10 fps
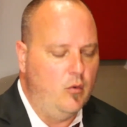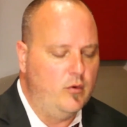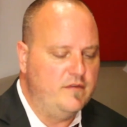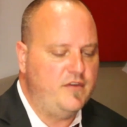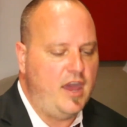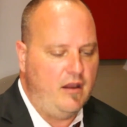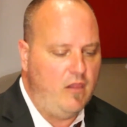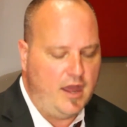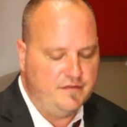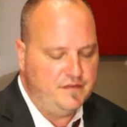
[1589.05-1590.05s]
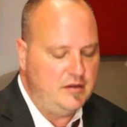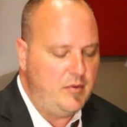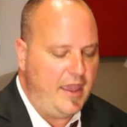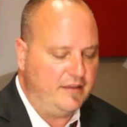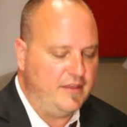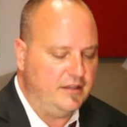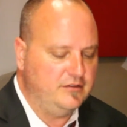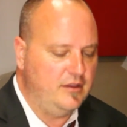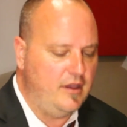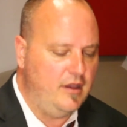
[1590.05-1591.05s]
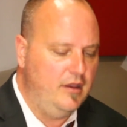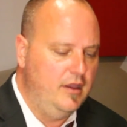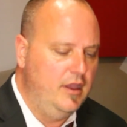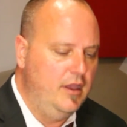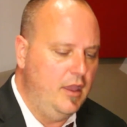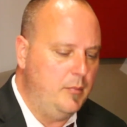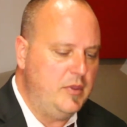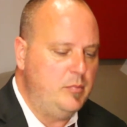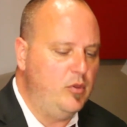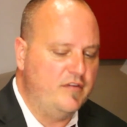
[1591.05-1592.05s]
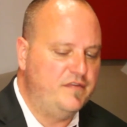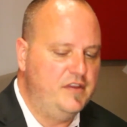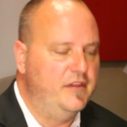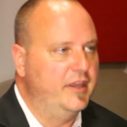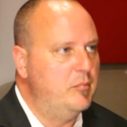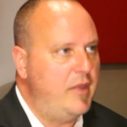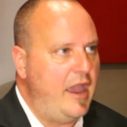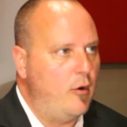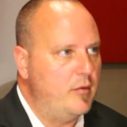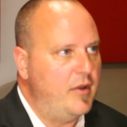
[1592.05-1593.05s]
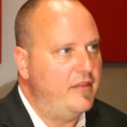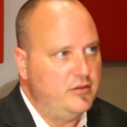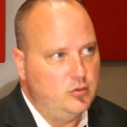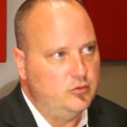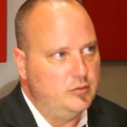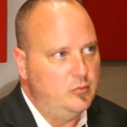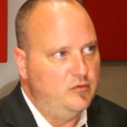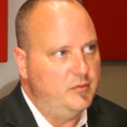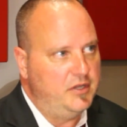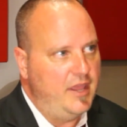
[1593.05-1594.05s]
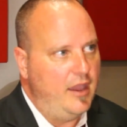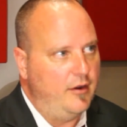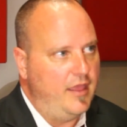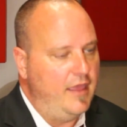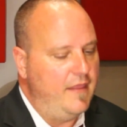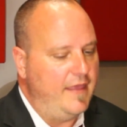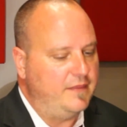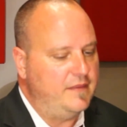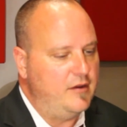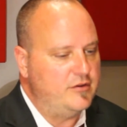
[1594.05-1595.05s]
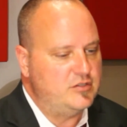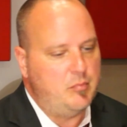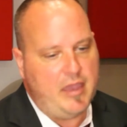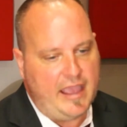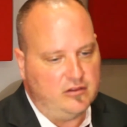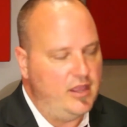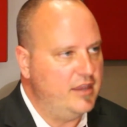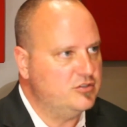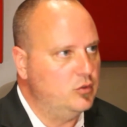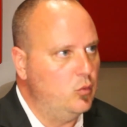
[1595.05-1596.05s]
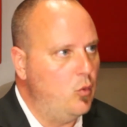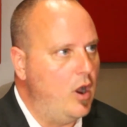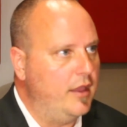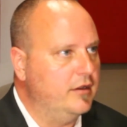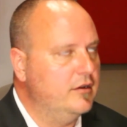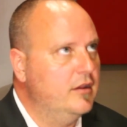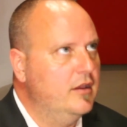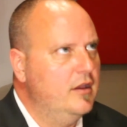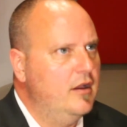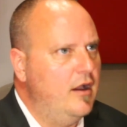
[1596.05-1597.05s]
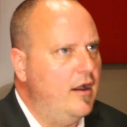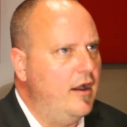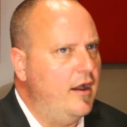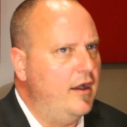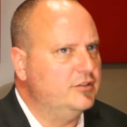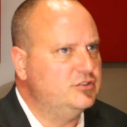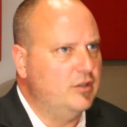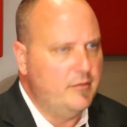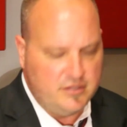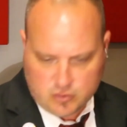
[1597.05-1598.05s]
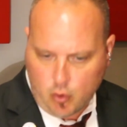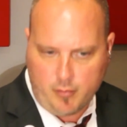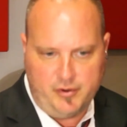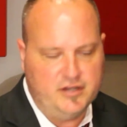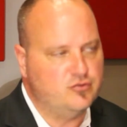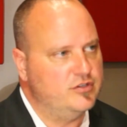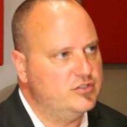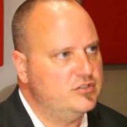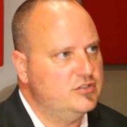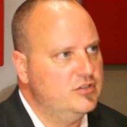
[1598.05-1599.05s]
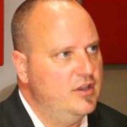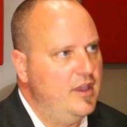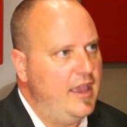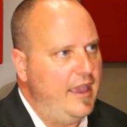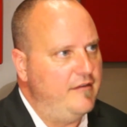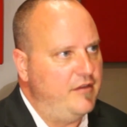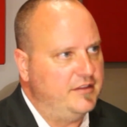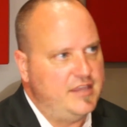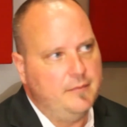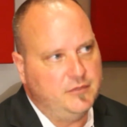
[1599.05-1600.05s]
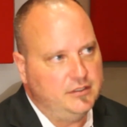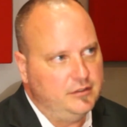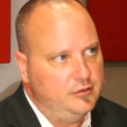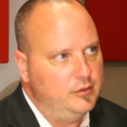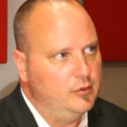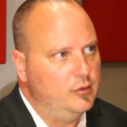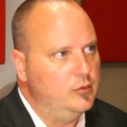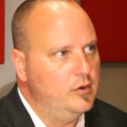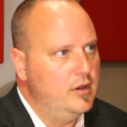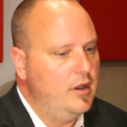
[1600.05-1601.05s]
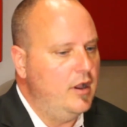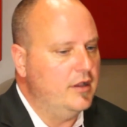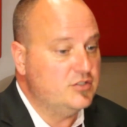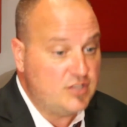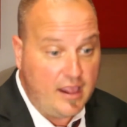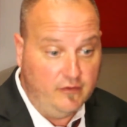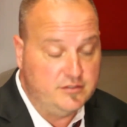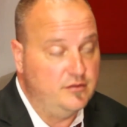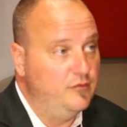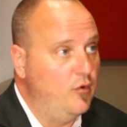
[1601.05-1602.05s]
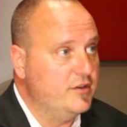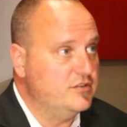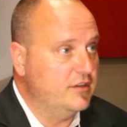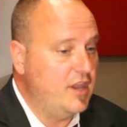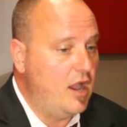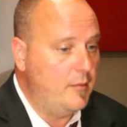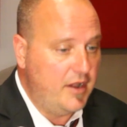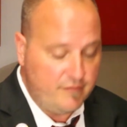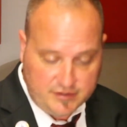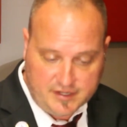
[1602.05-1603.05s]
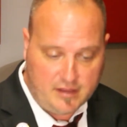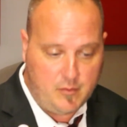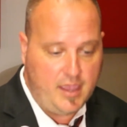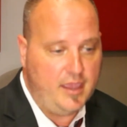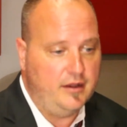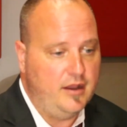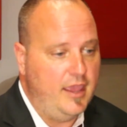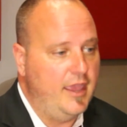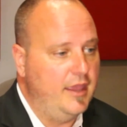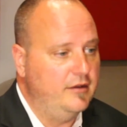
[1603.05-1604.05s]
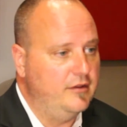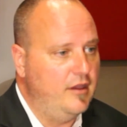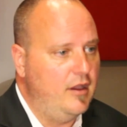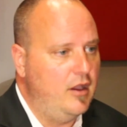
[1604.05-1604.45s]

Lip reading: we've gotten a lot of feedback that people are feeling empowered by the union movement now, and that there is a backlash to what some of these corporate interests have attempted to do, silence the voice of the common everyday man. And